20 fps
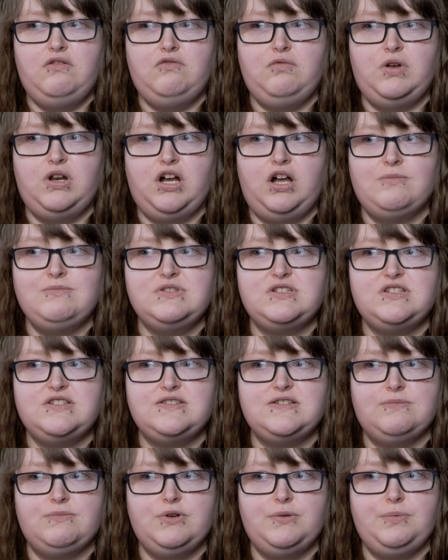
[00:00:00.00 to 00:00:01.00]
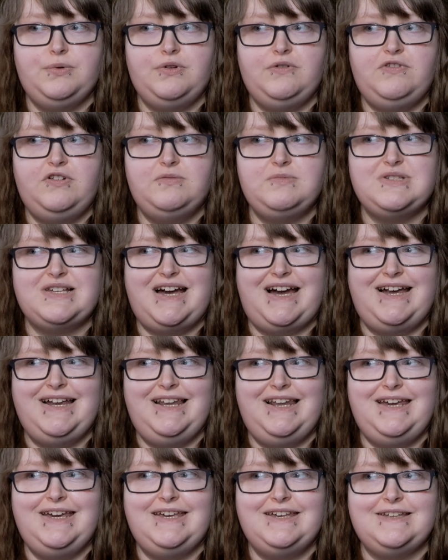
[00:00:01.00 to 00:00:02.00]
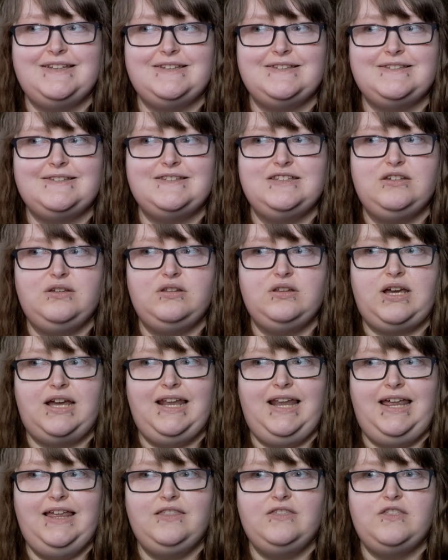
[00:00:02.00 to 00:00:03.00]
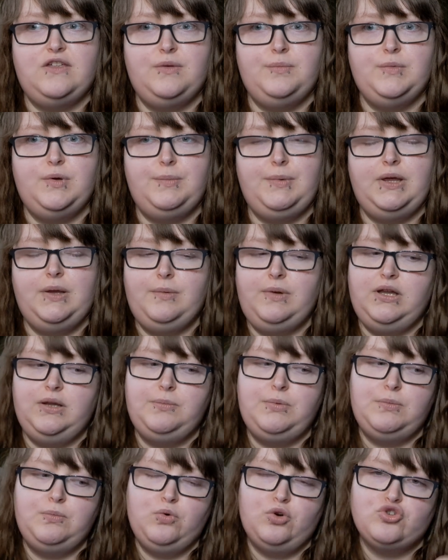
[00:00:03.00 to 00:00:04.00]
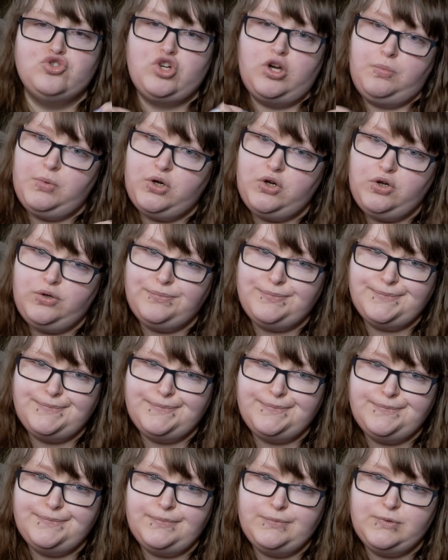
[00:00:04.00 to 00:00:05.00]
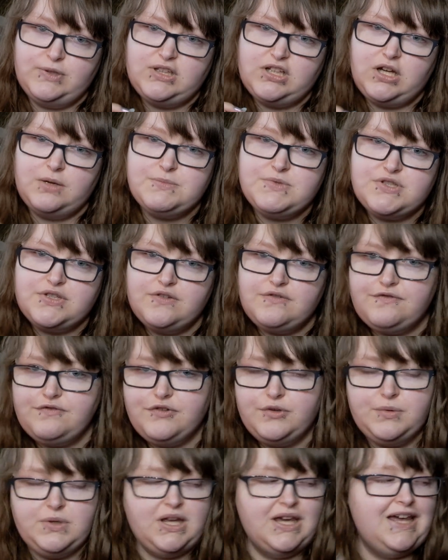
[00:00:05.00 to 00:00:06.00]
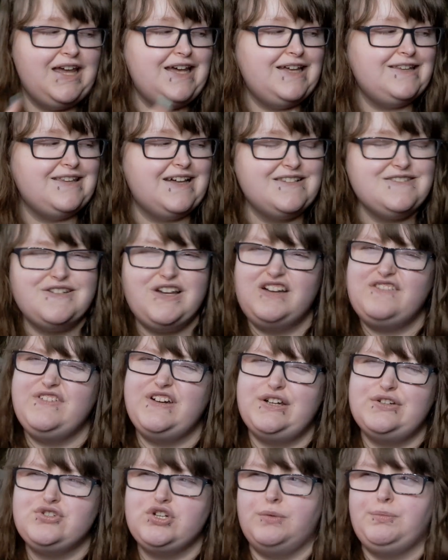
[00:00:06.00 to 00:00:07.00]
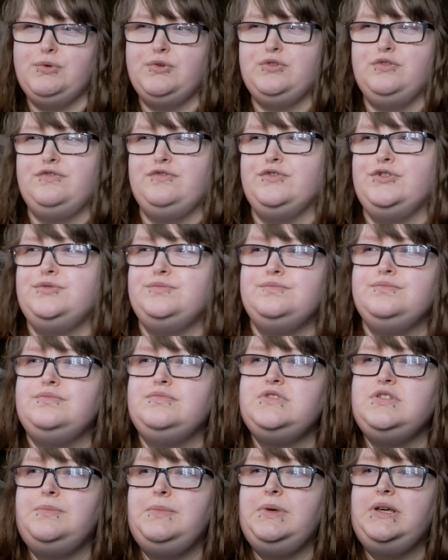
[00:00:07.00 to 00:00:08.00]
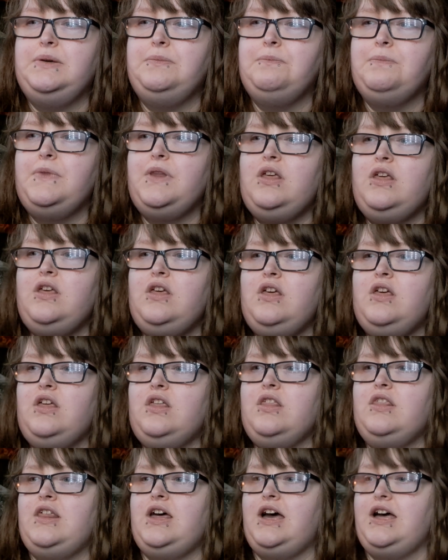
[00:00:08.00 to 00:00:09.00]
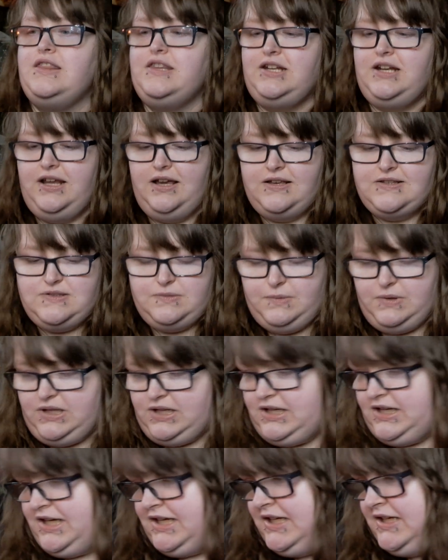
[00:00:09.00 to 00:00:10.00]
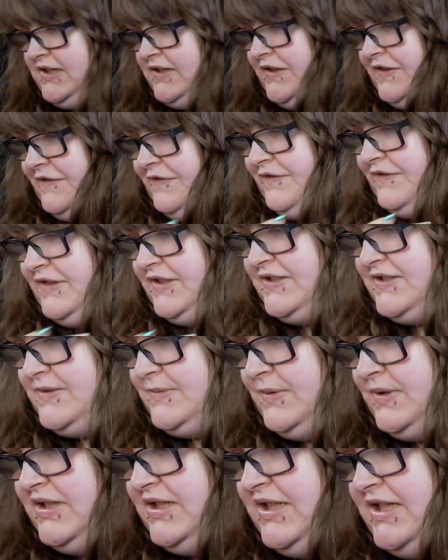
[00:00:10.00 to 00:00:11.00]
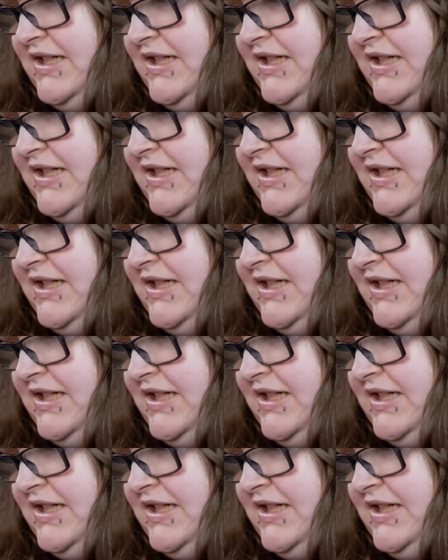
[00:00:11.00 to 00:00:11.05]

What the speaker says: when it comes to summer perfumes, I like them to be a little bit more tropical when it comes to the fruit. That's not a very tropical fruit to me. The next one I have, this one